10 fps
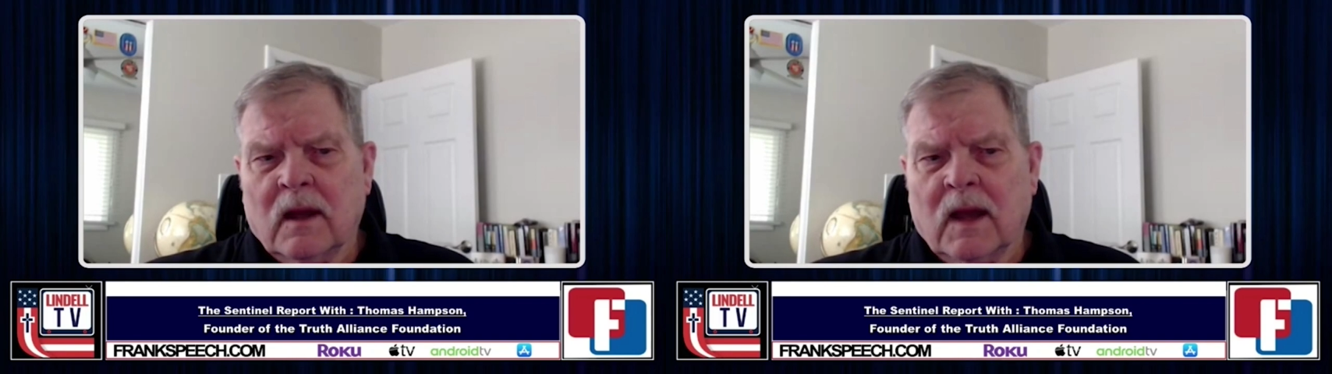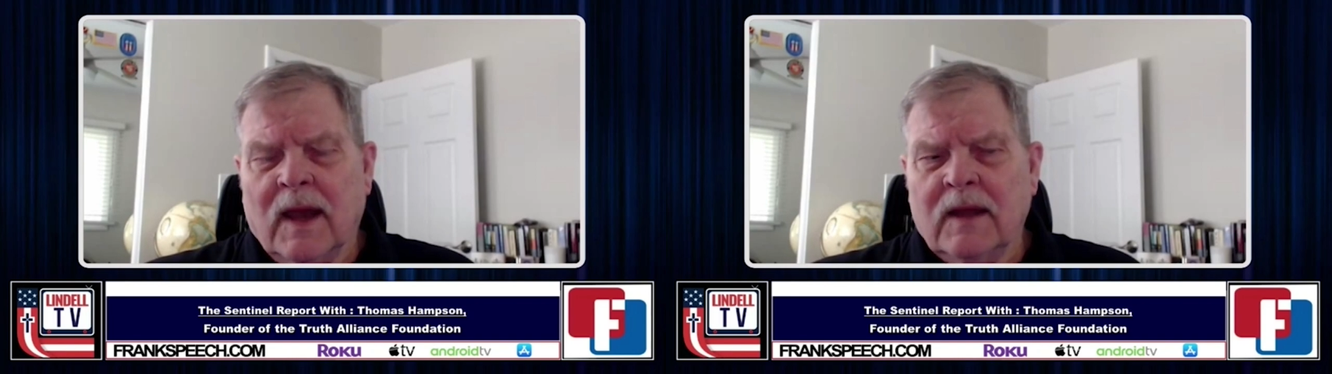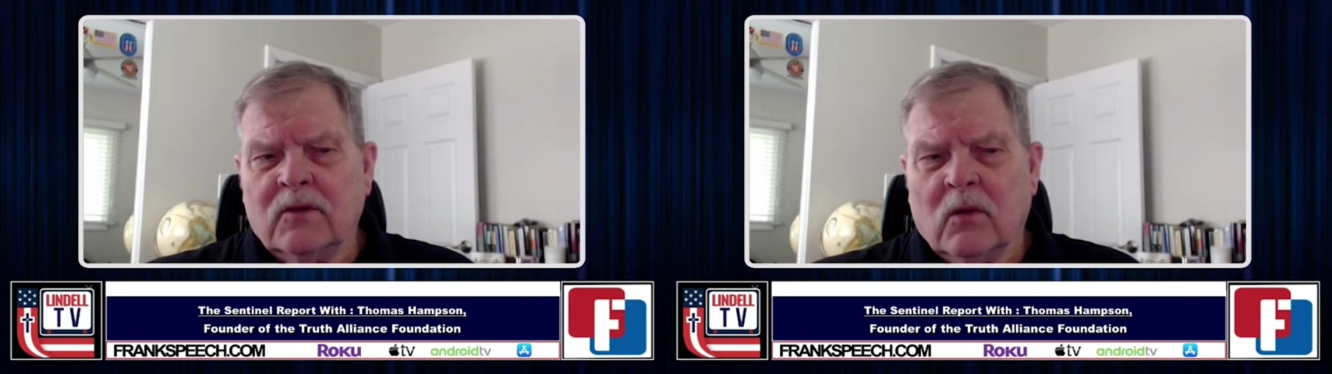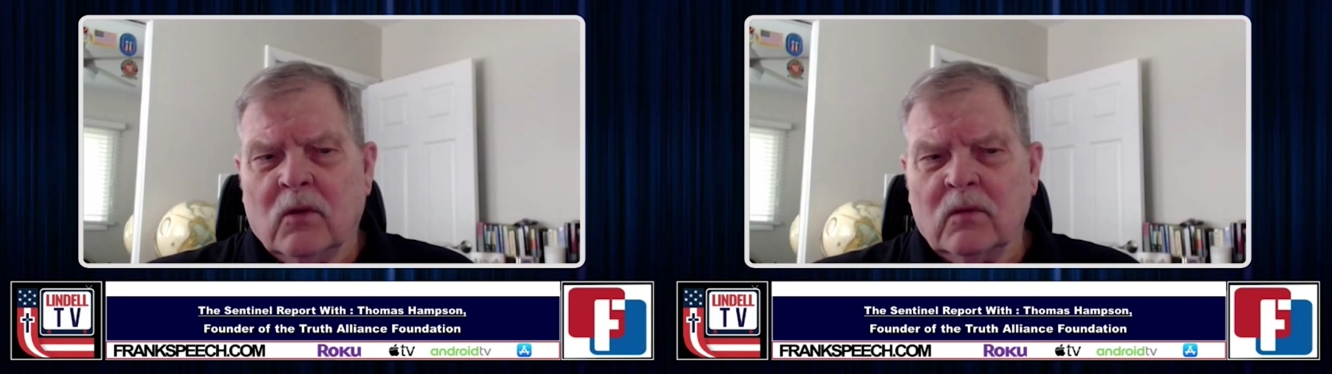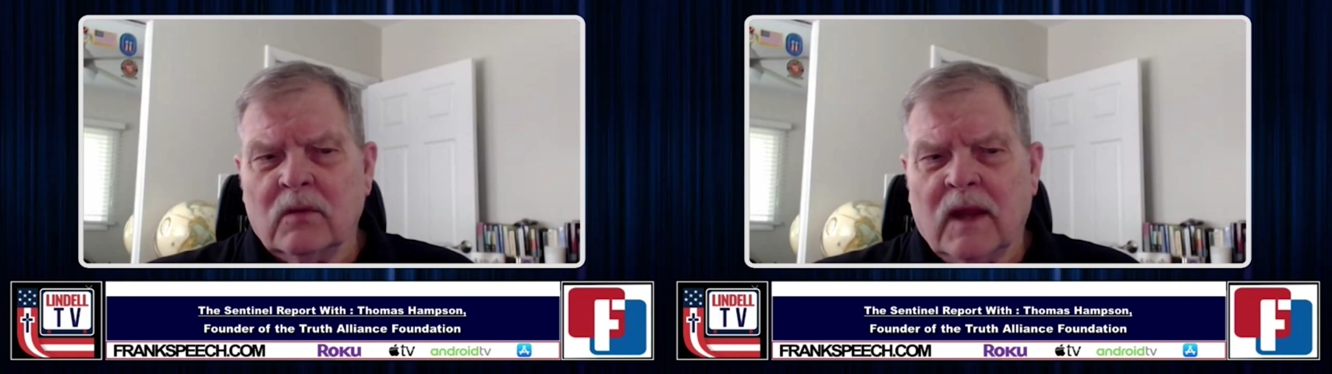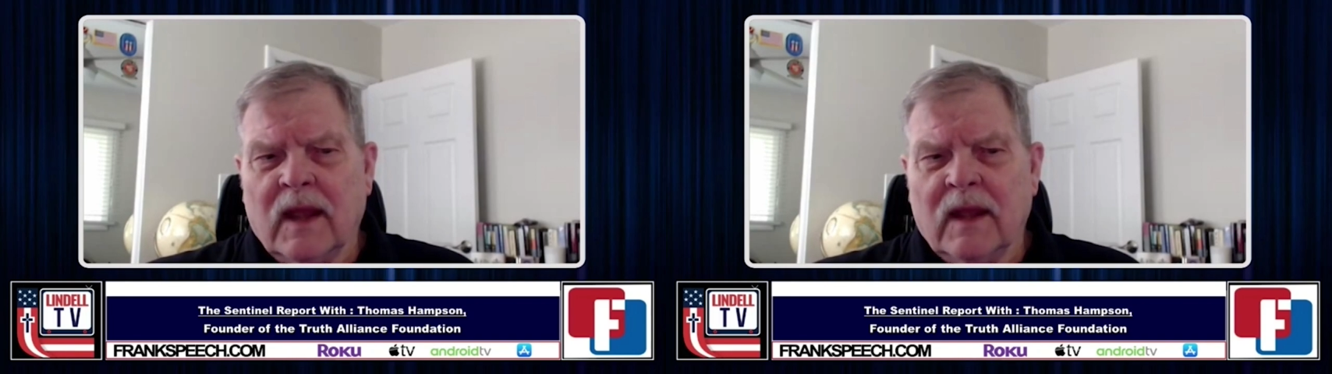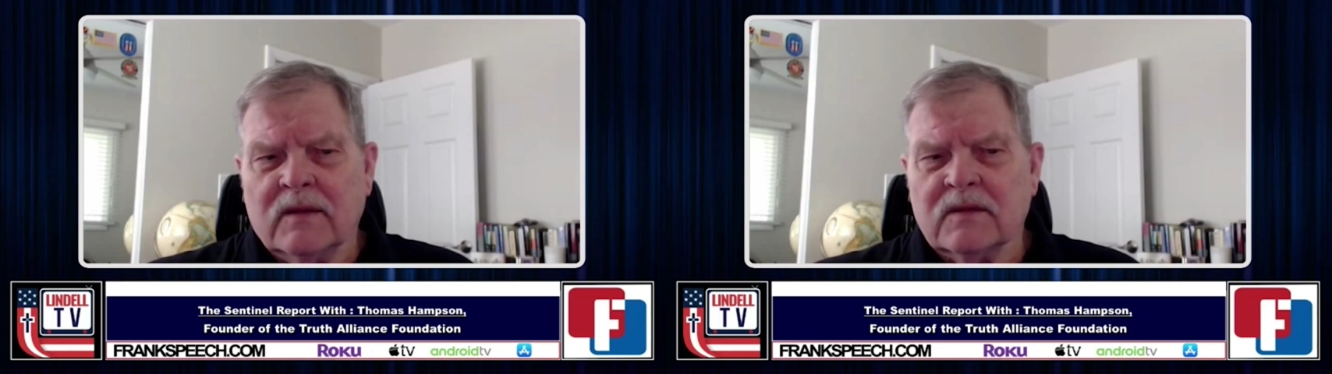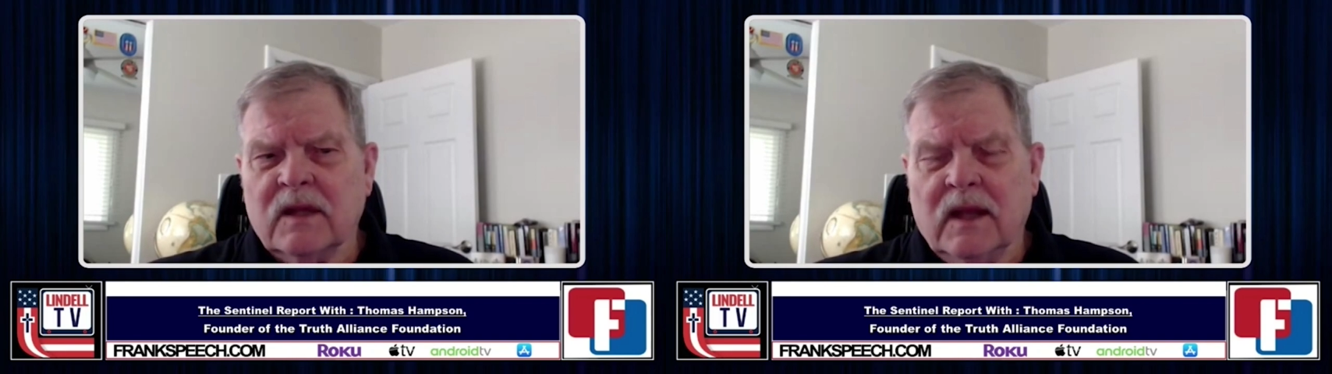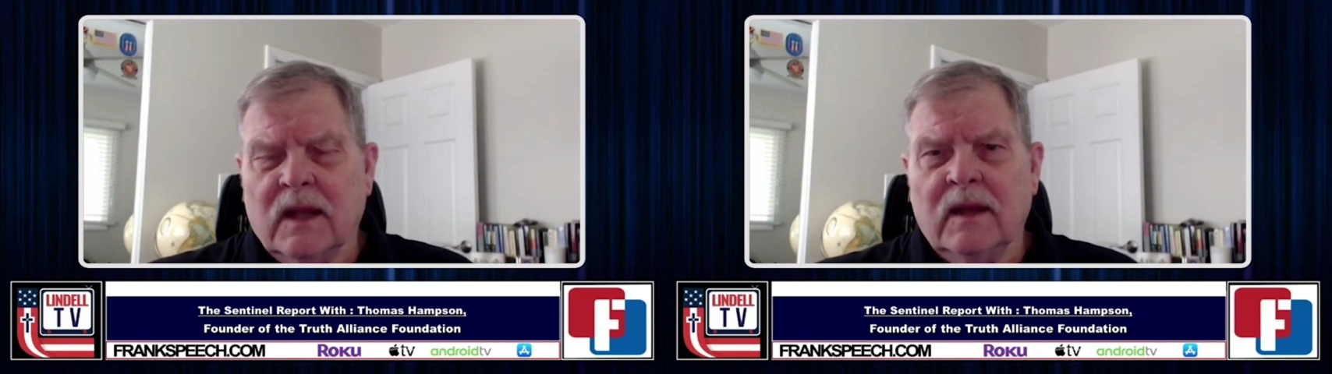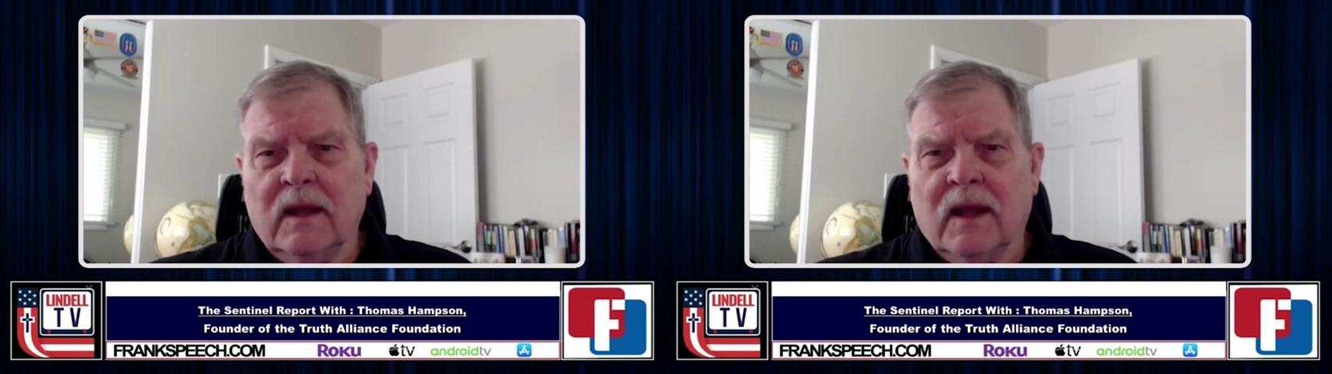i don't ha- see
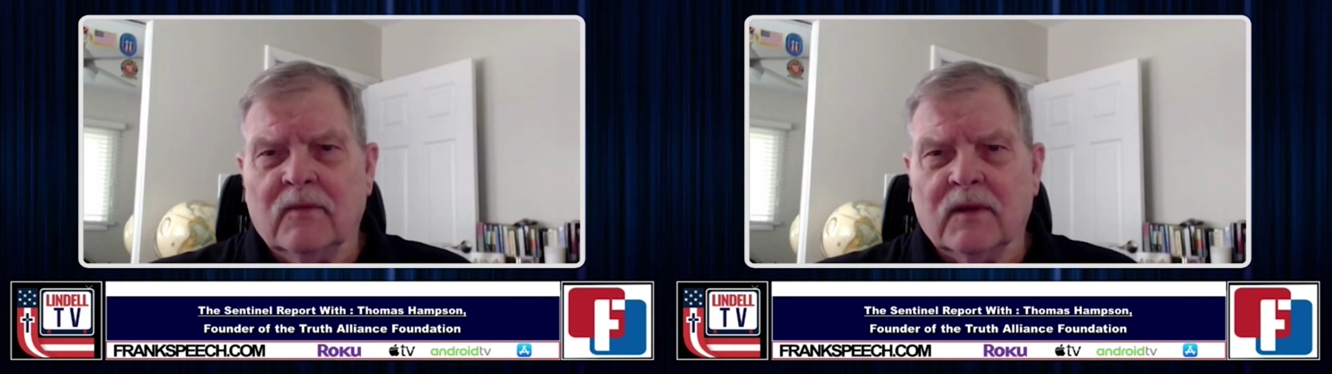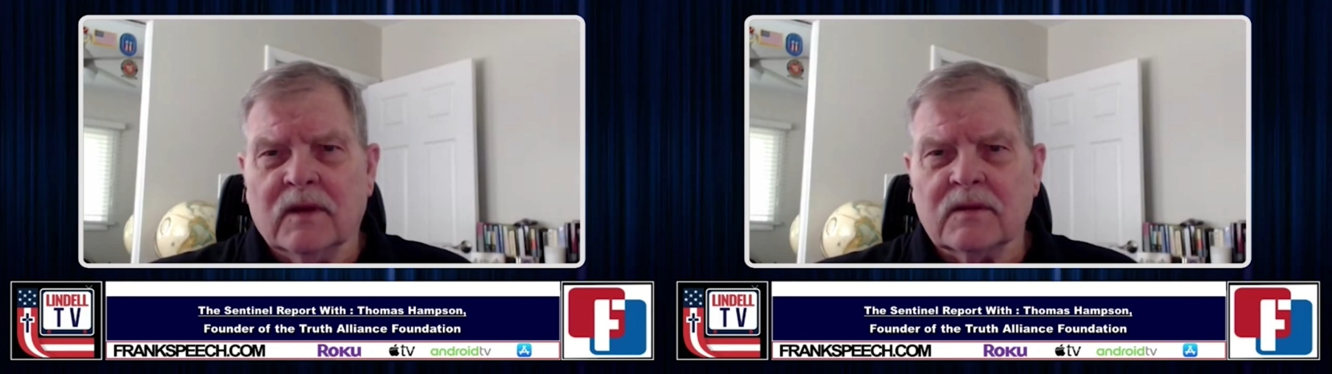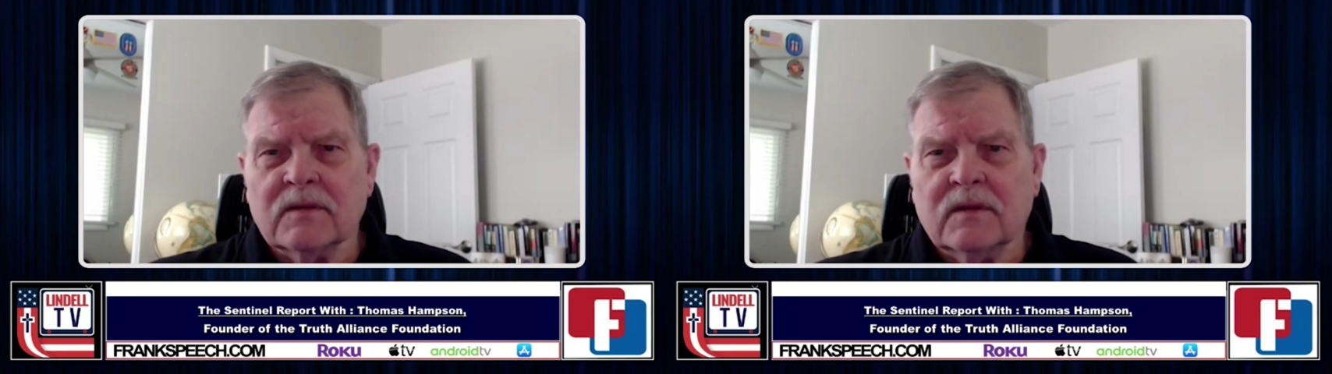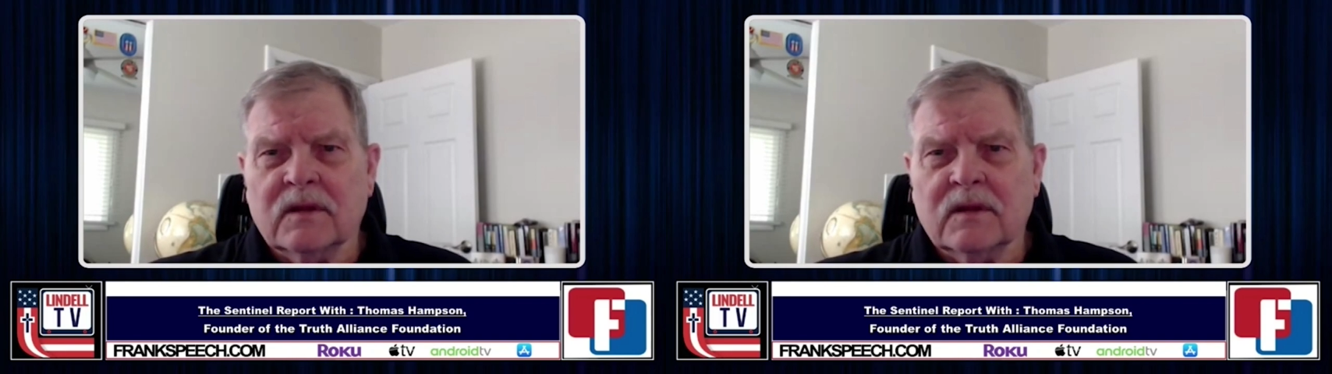any evidence